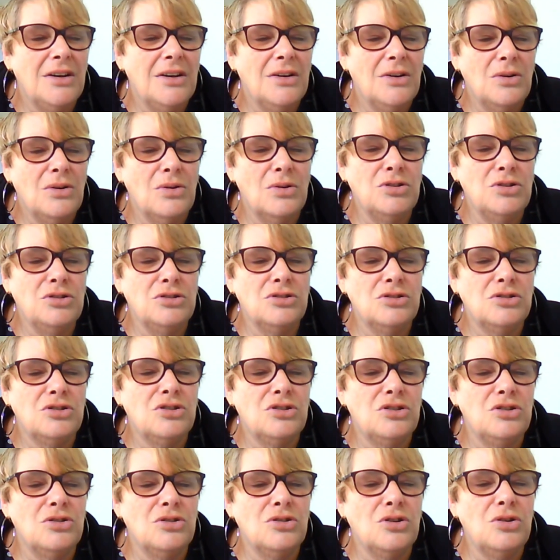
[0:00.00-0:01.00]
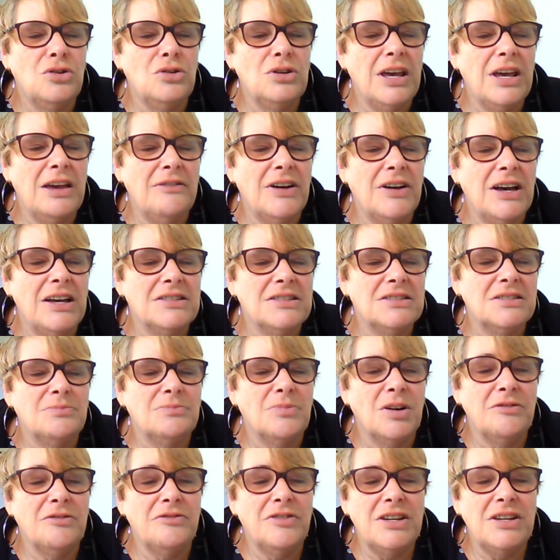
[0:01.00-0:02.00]
Or you could have answered
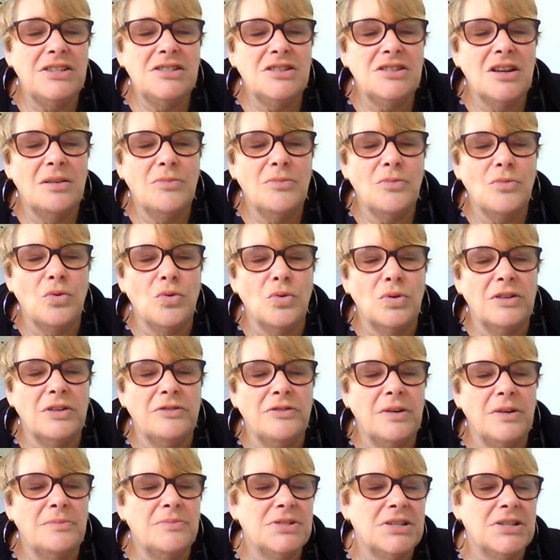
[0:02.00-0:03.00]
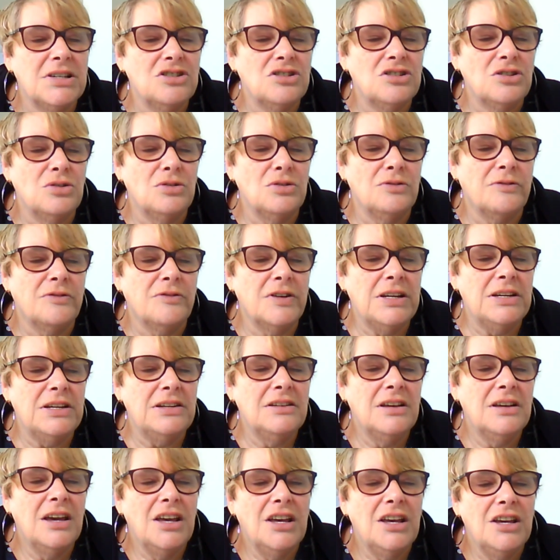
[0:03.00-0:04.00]
my FaceTime call if I'm such a good friend.
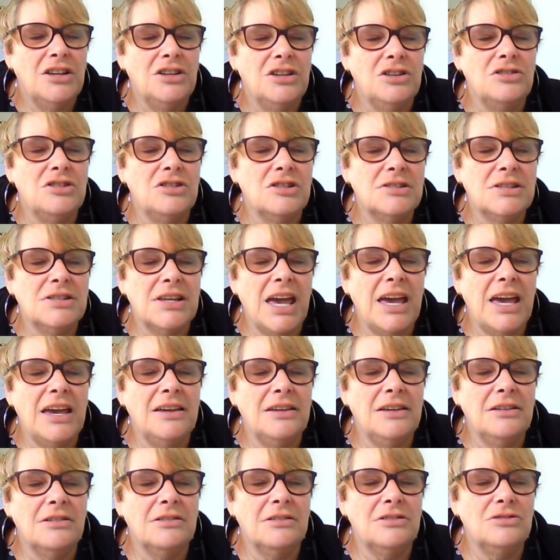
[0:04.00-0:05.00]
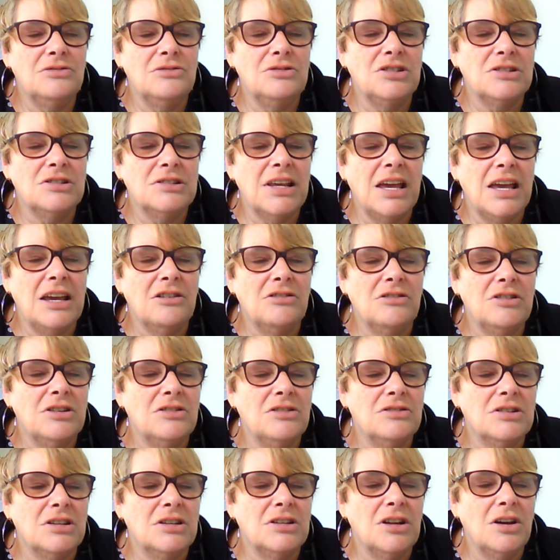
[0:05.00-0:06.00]
You're just angry
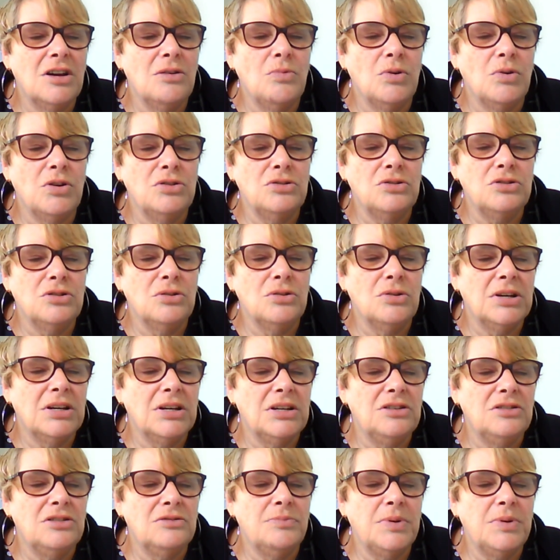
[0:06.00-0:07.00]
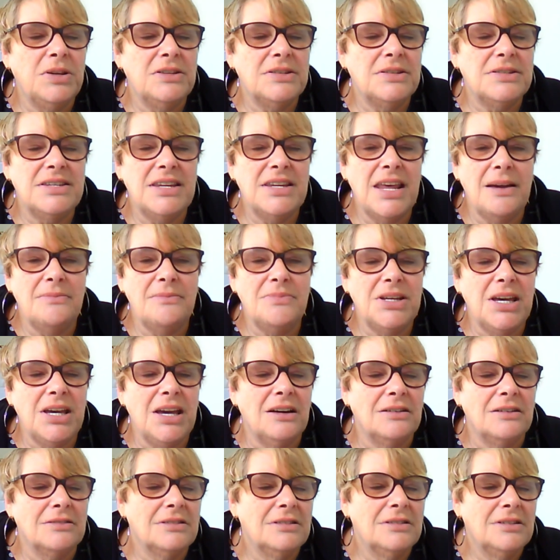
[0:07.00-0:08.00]
because I know what you're doing and you've been snapped
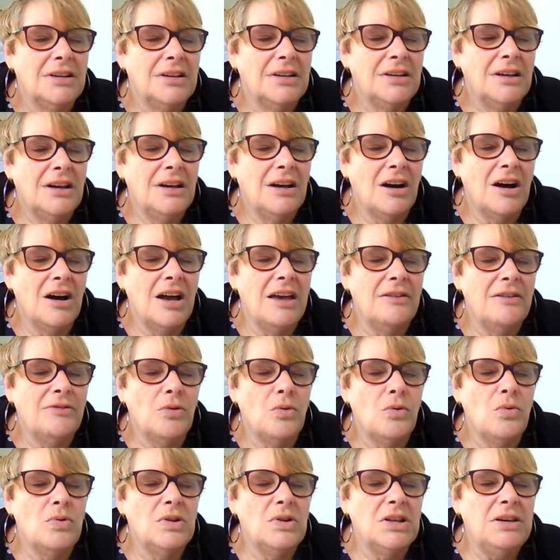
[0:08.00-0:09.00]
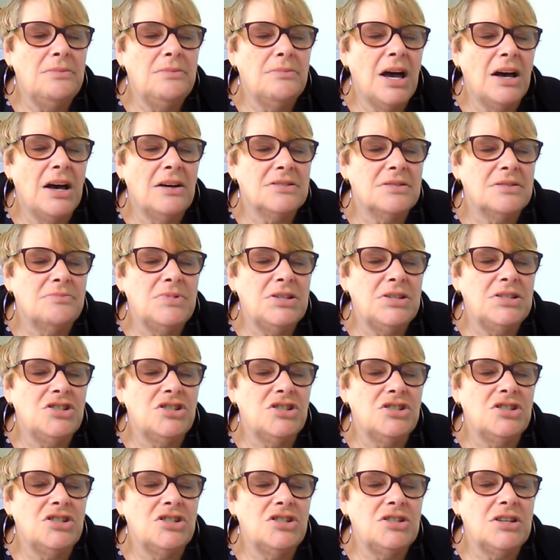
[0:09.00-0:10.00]
out. I have all emails and
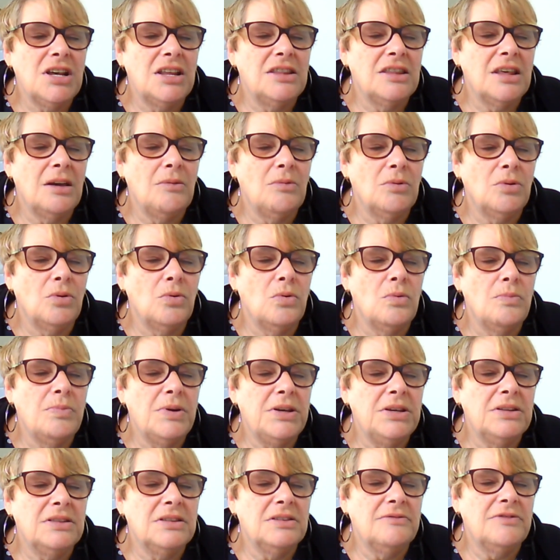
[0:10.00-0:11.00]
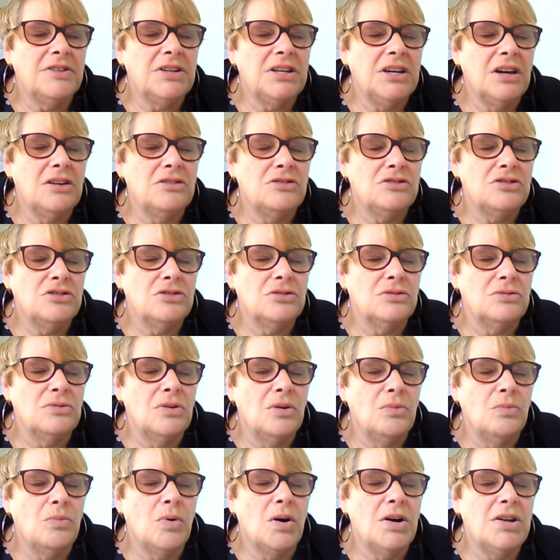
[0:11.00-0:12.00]
messages and they will all be in the video too.
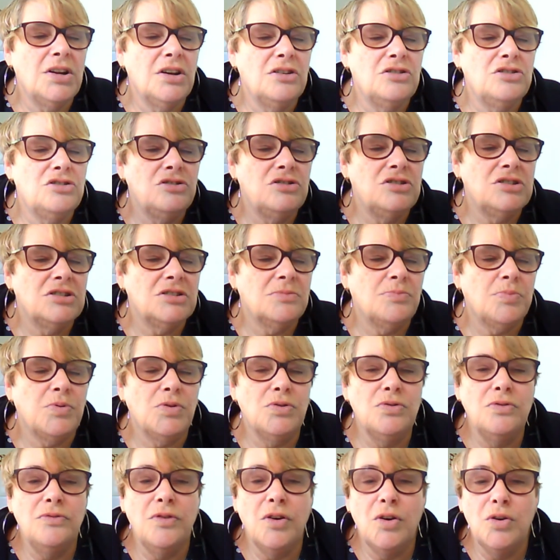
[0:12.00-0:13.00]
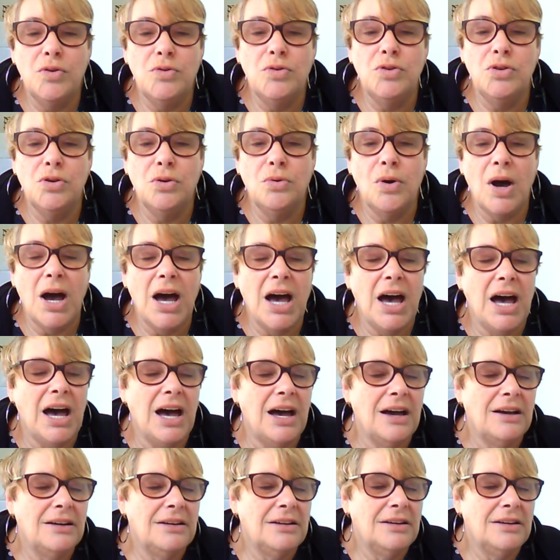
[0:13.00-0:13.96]
Why don't you just prove who you are?